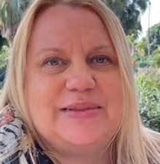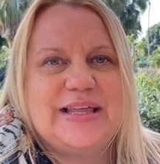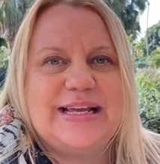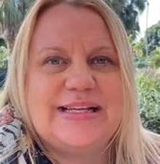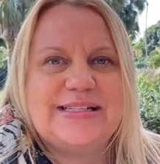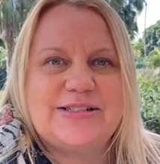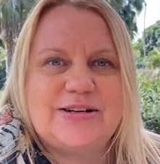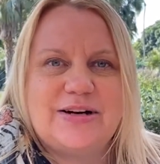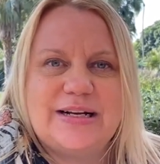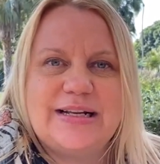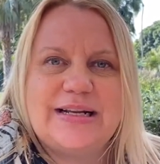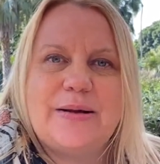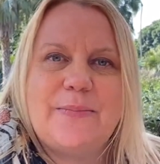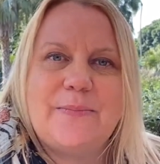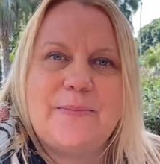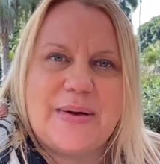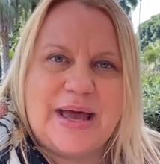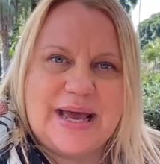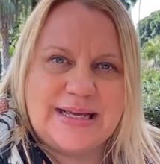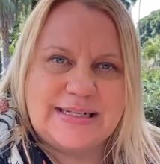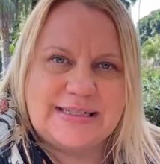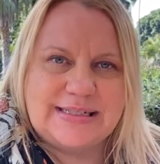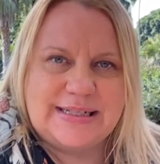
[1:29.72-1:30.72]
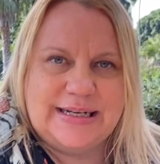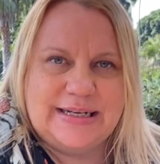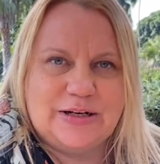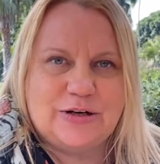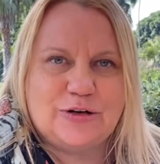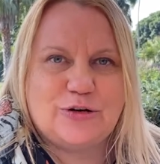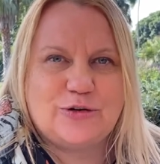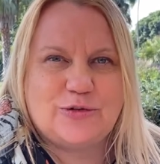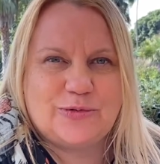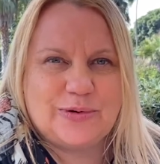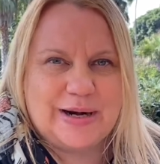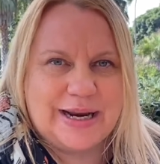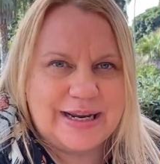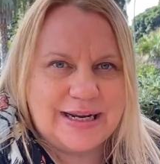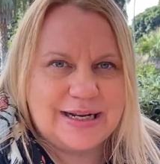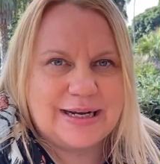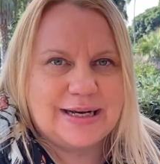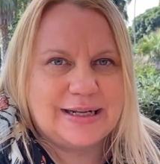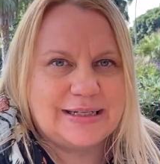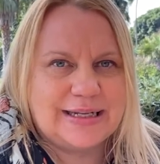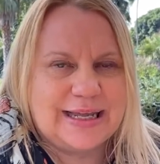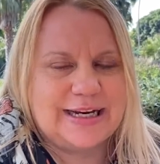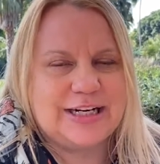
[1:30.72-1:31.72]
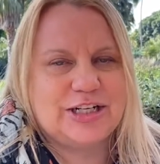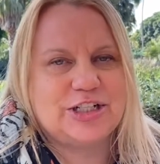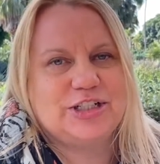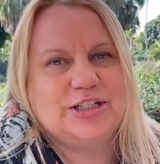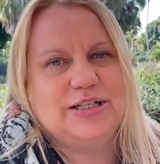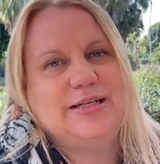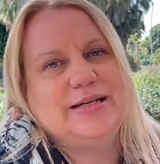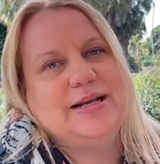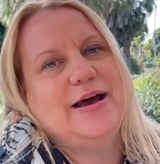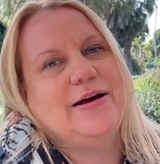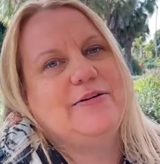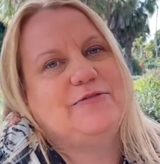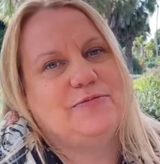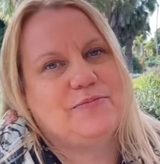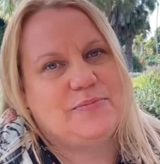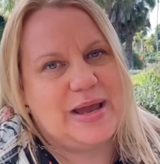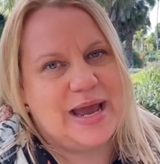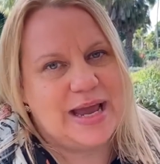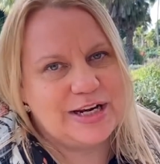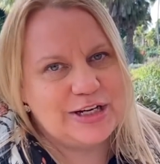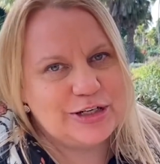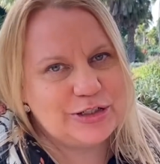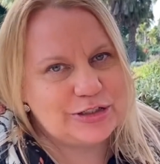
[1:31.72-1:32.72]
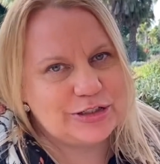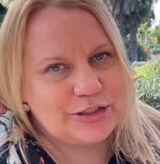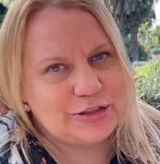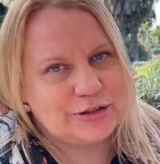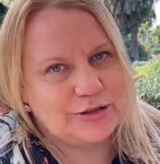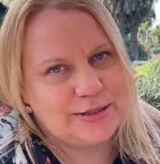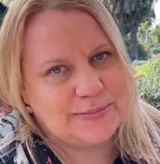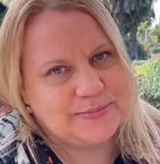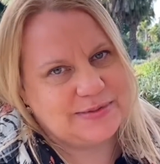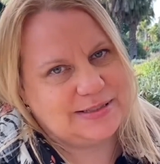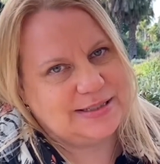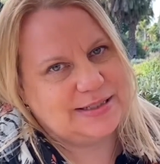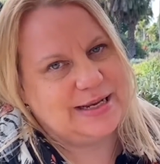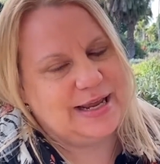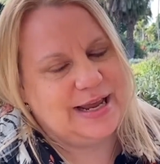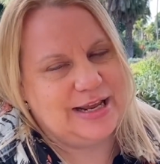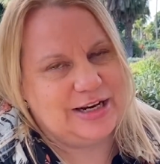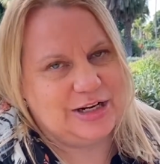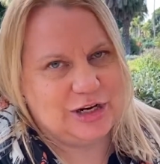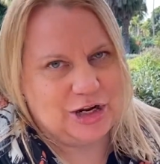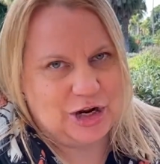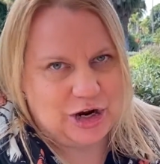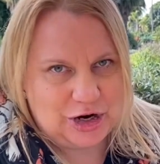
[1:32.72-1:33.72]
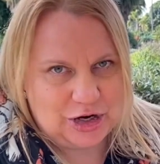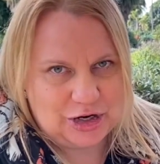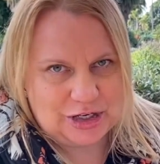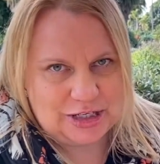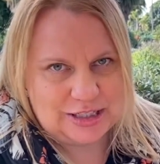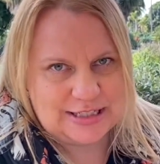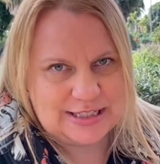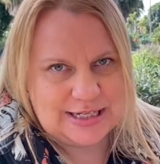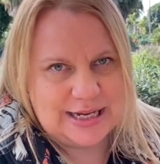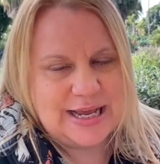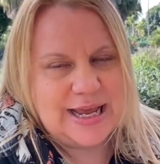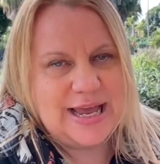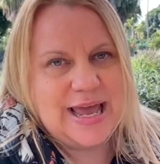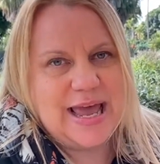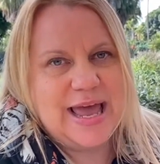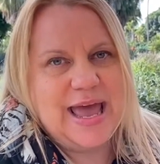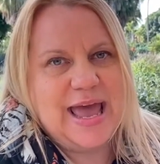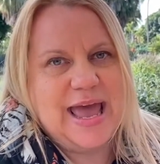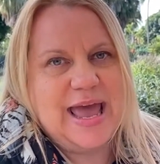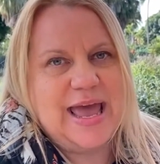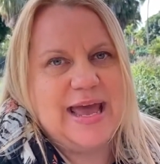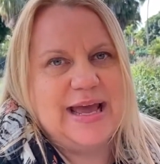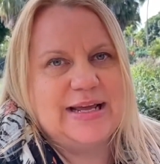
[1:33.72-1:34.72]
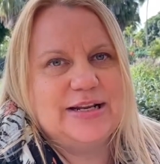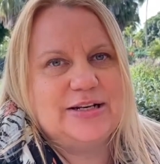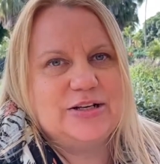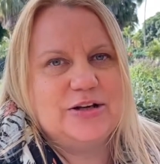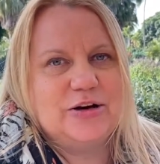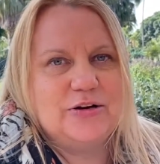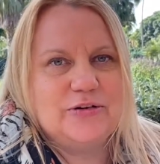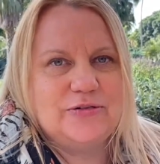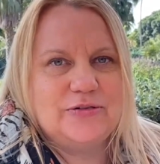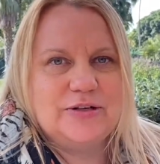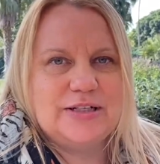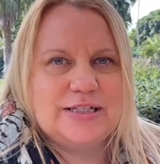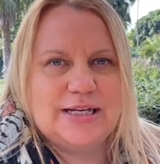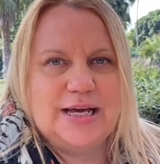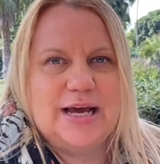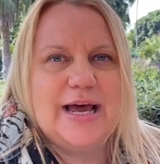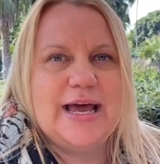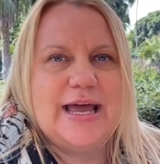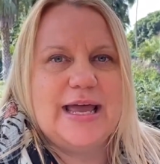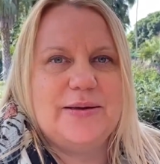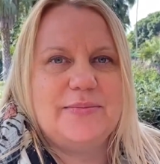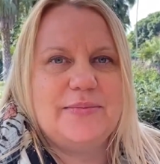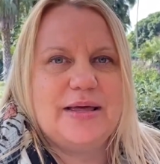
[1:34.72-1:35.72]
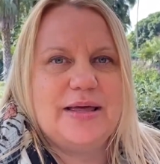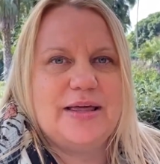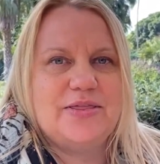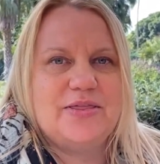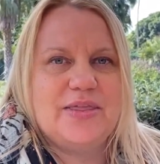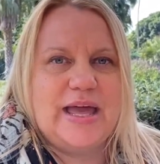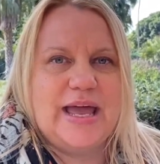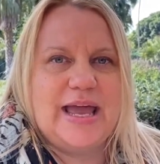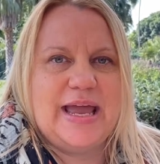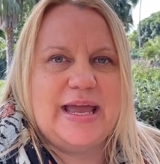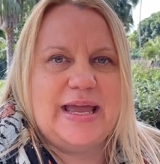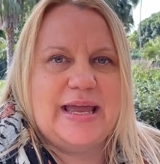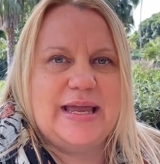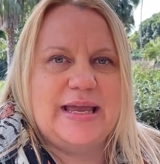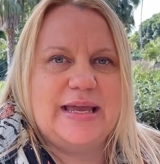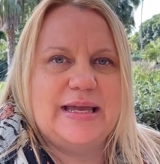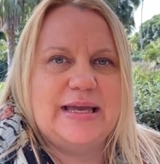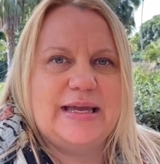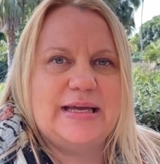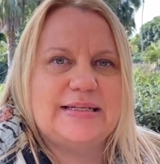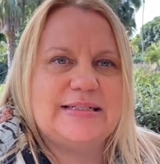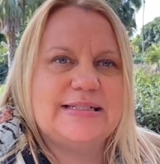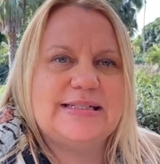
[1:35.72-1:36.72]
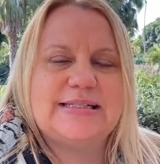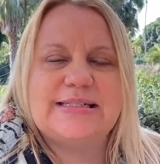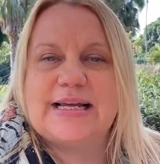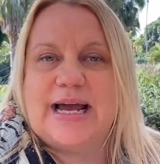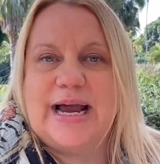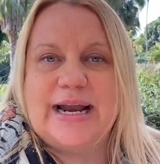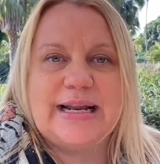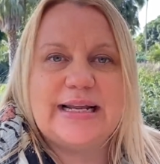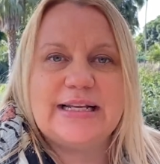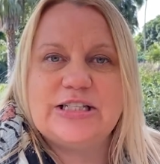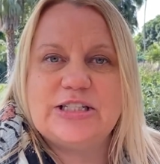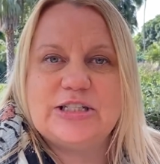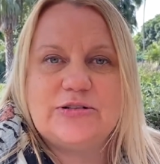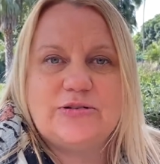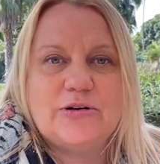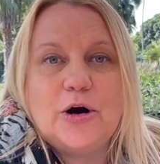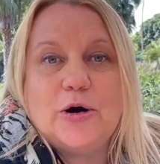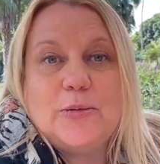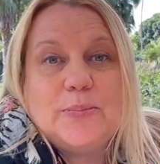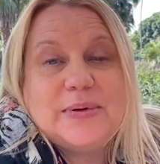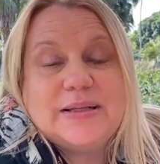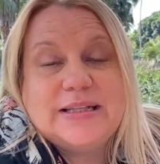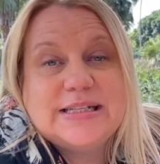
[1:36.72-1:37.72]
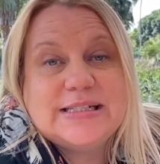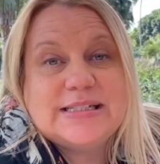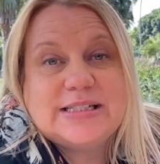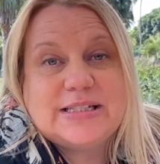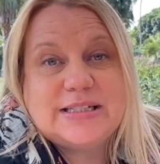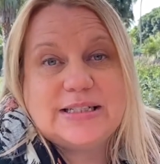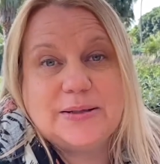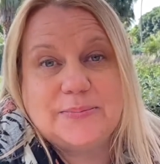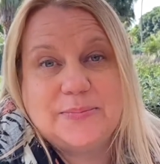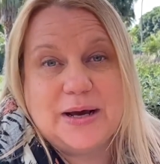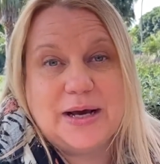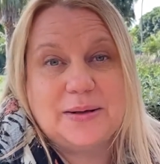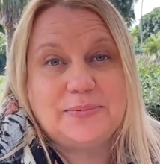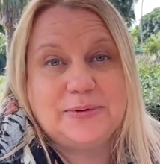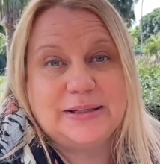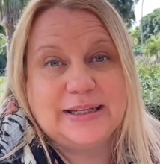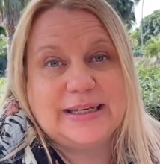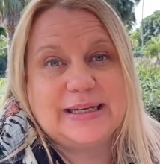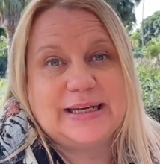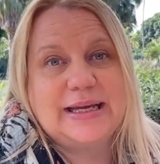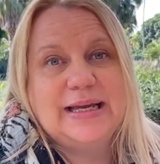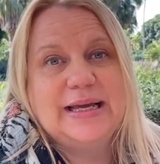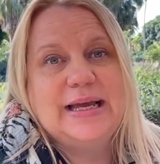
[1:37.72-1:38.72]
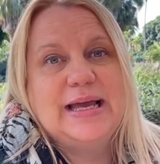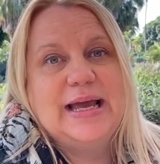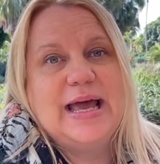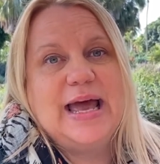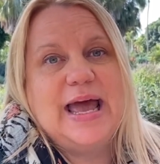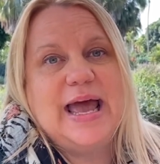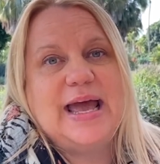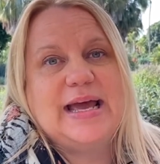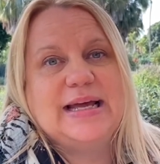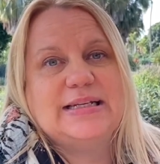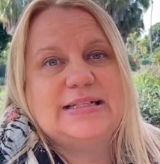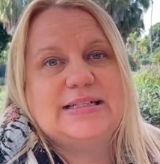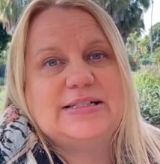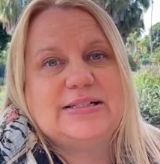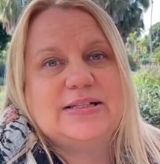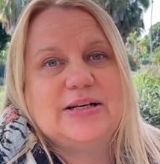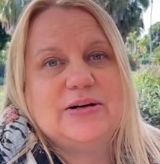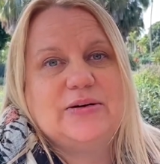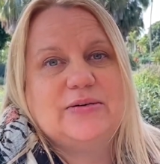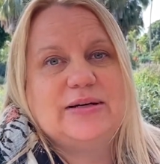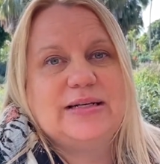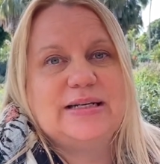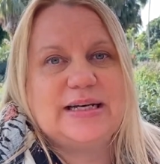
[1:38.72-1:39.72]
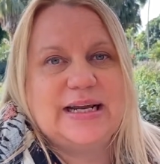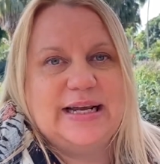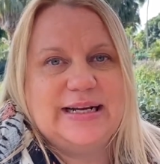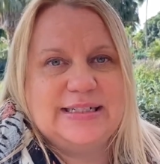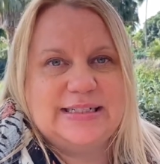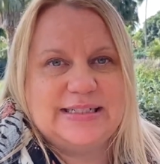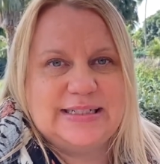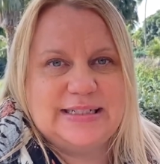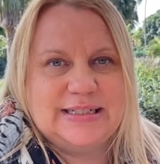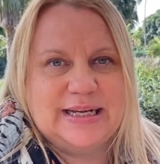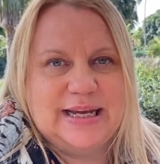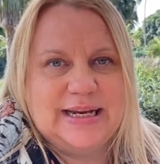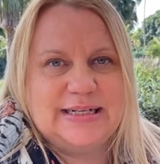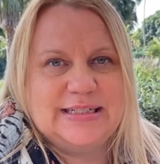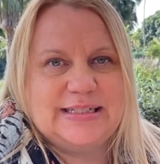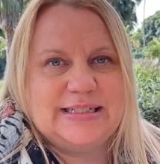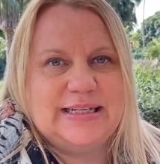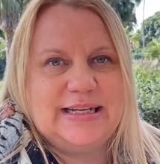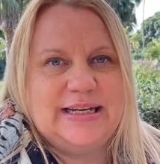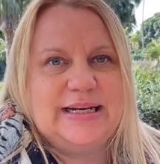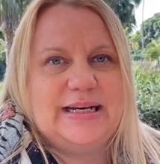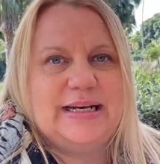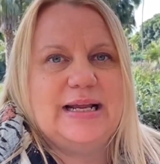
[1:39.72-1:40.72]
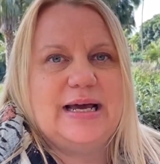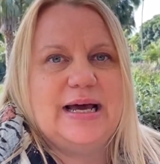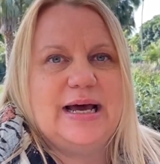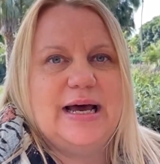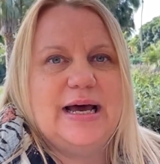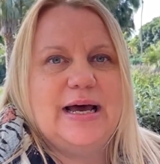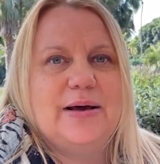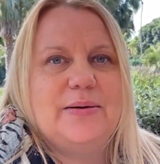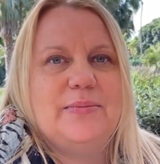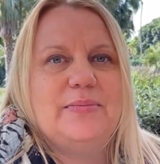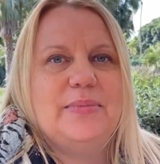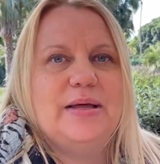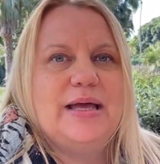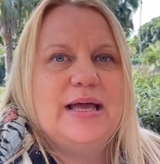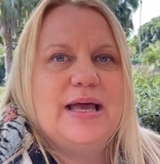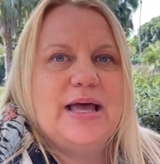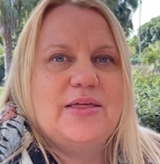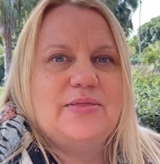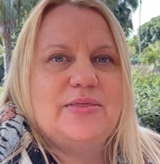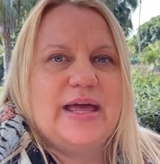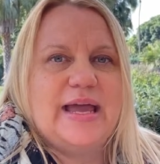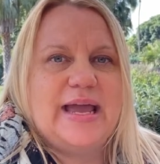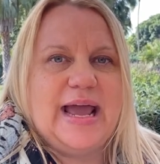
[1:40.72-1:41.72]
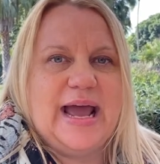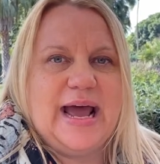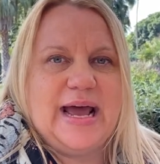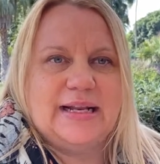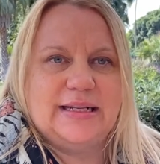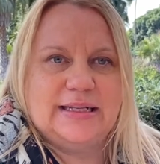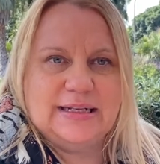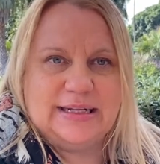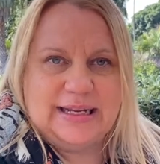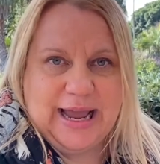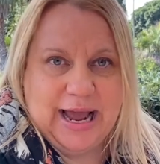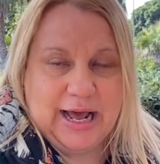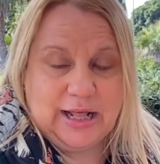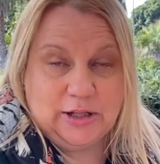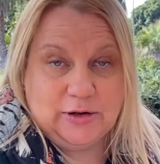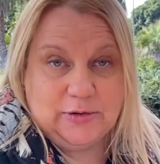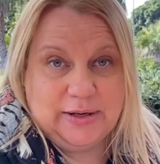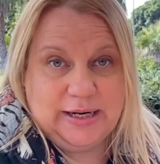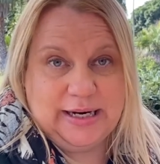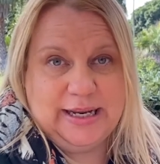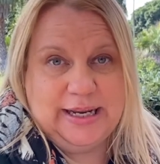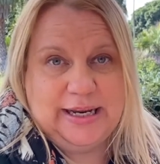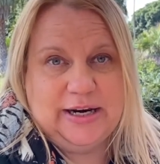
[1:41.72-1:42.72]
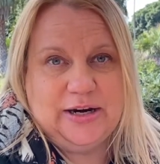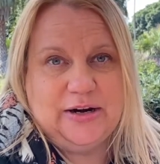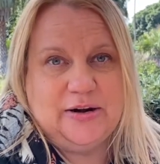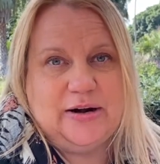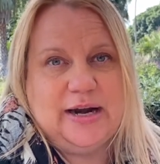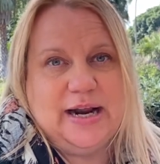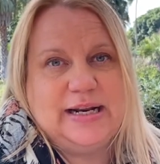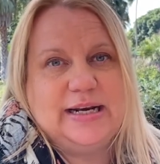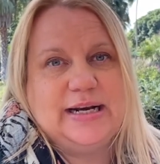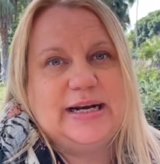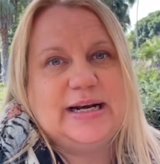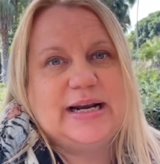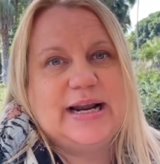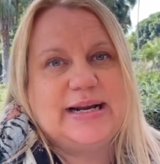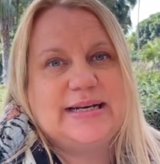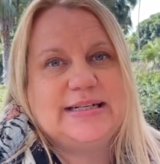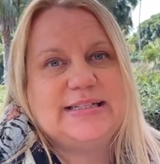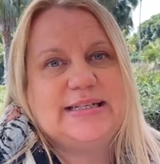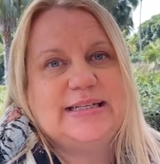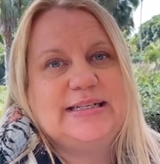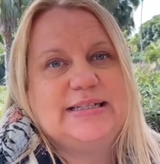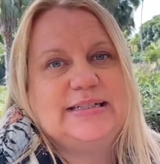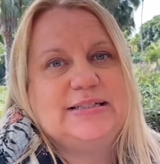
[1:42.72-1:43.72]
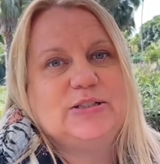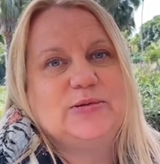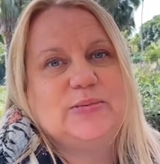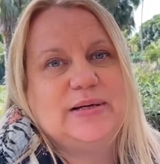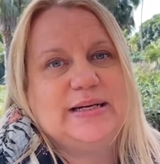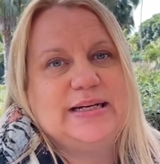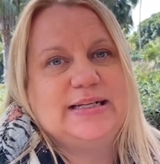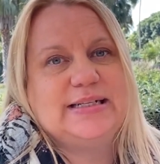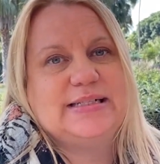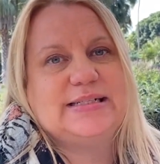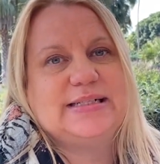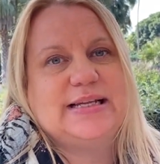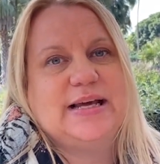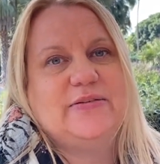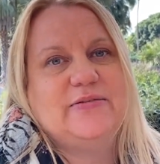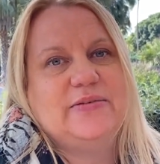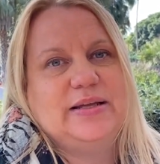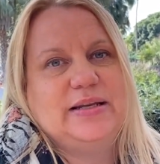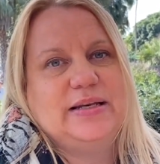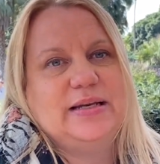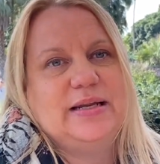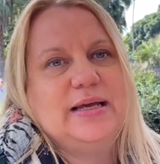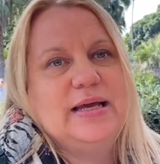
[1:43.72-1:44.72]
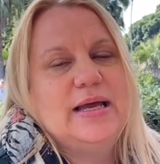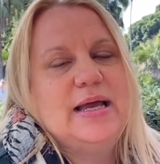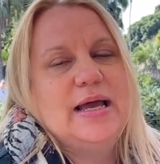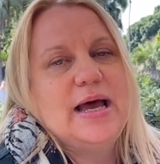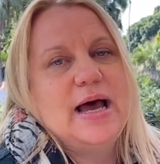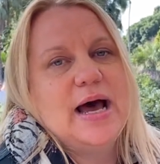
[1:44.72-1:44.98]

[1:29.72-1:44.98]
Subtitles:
they started amassing a great collection of manuscripts and art, and over time they decided to open this to the public. And so in 1919 they had the gallery here, and in 1927